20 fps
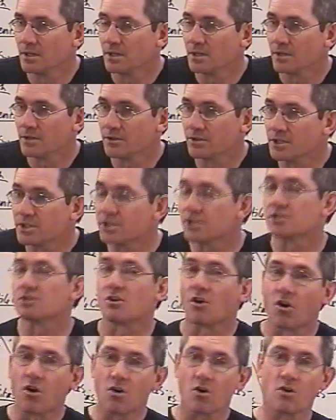This is
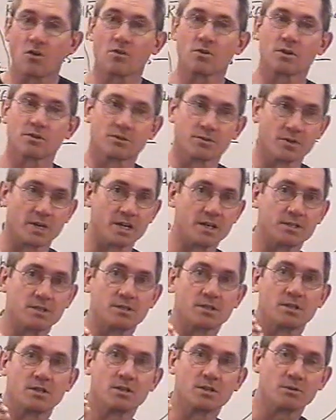all addressed
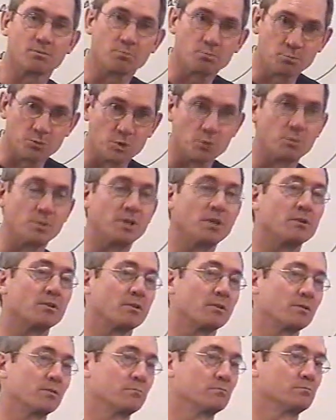to Peter,
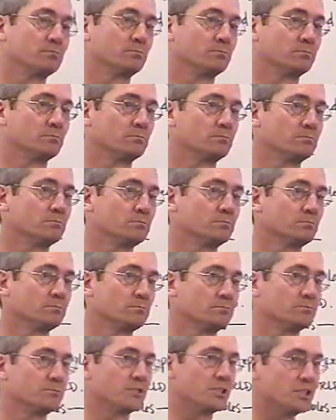
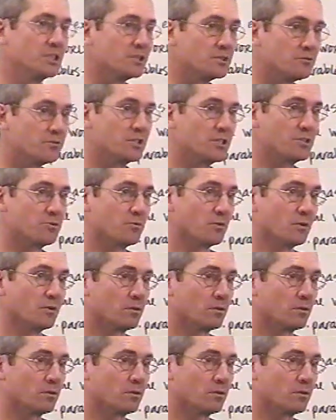the individual,